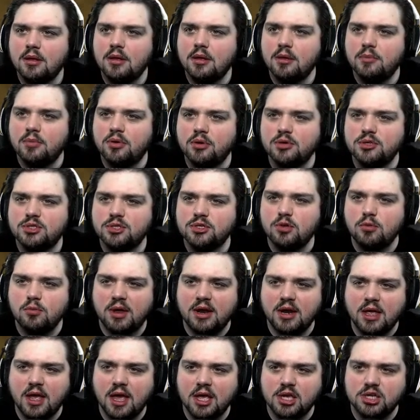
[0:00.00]
Personal
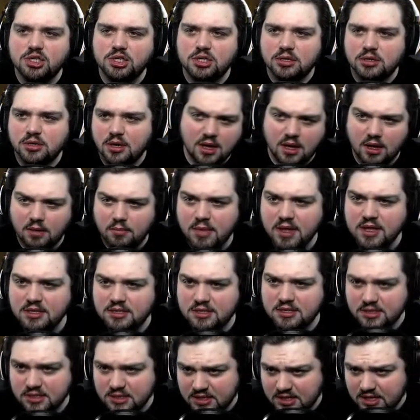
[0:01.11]
medication.
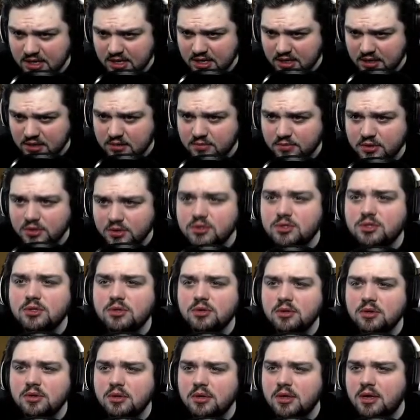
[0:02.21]
Amantazine.
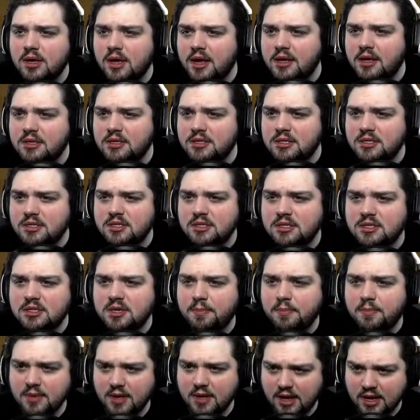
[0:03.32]
Personal
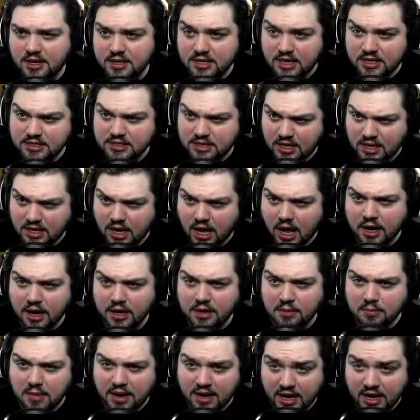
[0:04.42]
antipsychotic
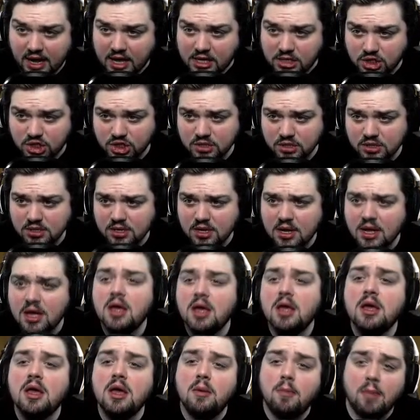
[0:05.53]
medication
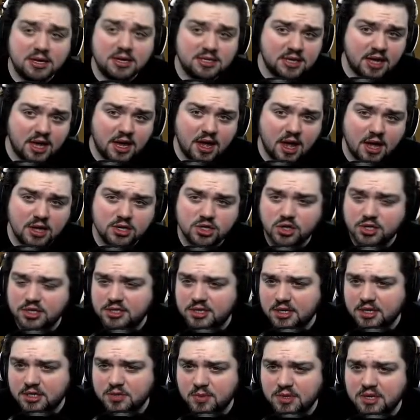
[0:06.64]
my psychiatrist
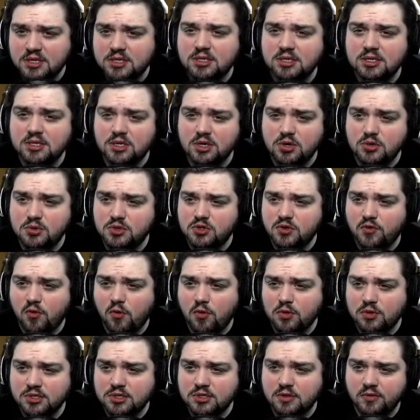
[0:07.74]
tells me is used for
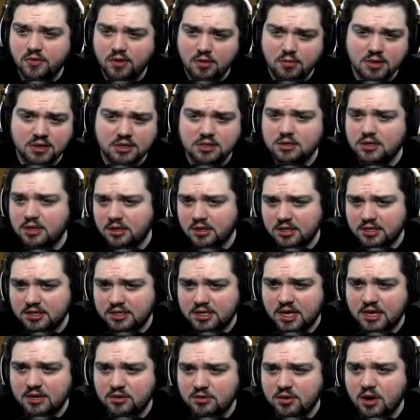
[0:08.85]
severe mental illness
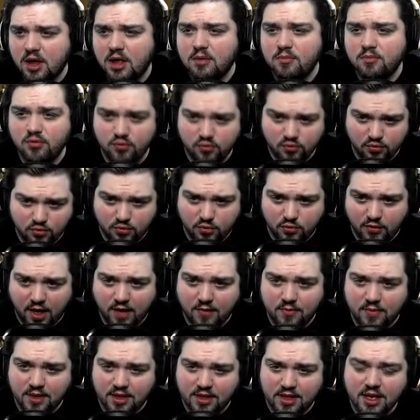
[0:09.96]
that do not improve.
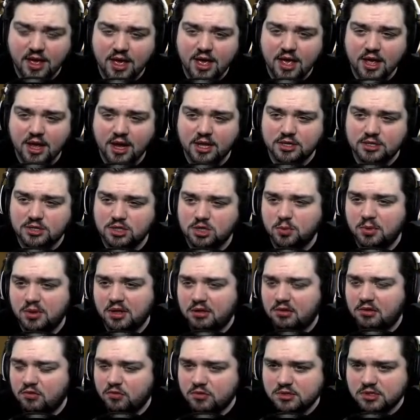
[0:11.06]
I've been consuming
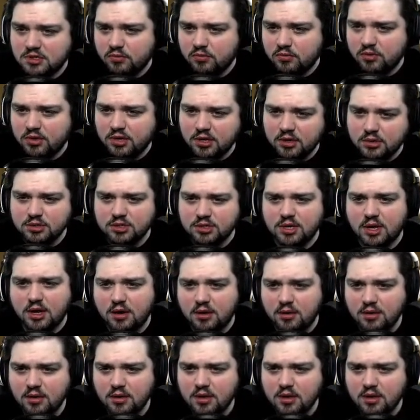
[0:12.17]
these for several years now.